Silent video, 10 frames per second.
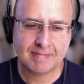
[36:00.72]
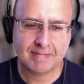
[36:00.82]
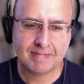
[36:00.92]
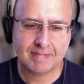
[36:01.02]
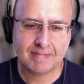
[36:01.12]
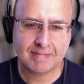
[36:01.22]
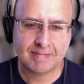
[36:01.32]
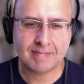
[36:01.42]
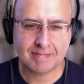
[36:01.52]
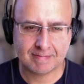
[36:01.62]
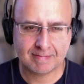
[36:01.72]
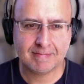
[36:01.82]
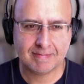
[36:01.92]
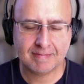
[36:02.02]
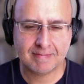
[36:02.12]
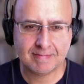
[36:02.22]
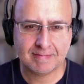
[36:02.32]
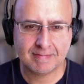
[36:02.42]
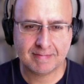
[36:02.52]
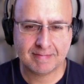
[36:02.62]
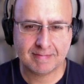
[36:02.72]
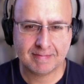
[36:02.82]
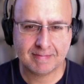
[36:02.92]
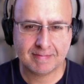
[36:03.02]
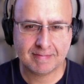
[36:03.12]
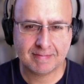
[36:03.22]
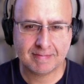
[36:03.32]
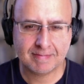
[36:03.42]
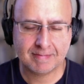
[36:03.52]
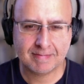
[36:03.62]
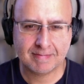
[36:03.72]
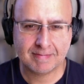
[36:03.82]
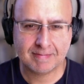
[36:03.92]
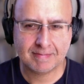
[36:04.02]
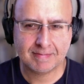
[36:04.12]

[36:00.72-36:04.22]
(not speaking)